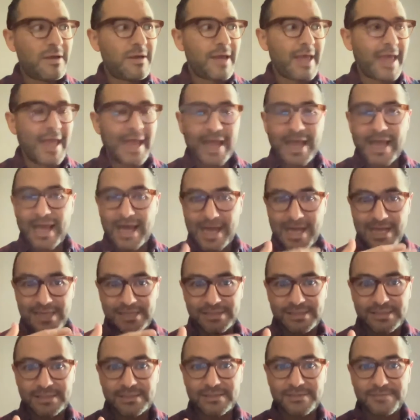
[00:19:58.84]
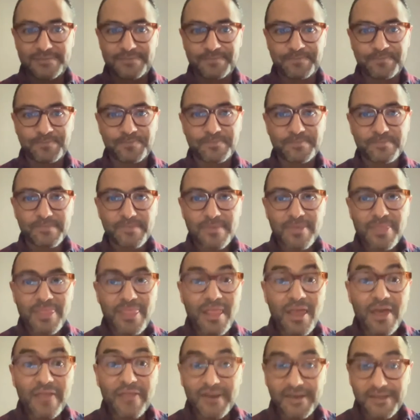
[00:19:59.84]
enhance
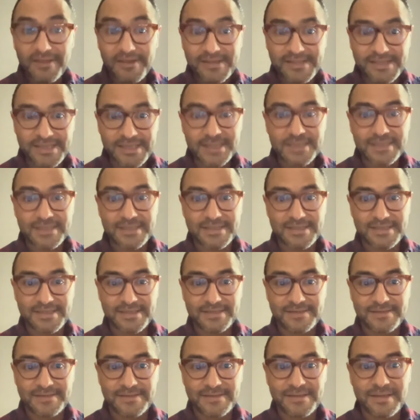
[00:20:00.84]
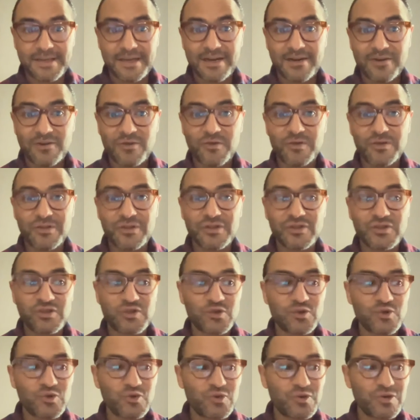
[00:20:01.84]
the disease. They are going
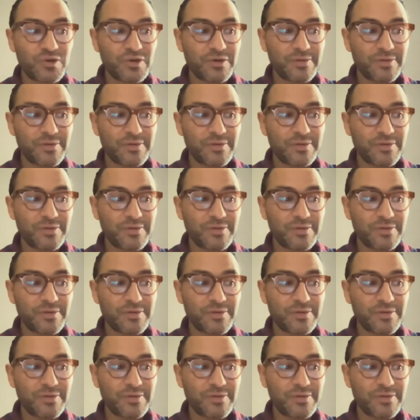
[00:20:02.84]
to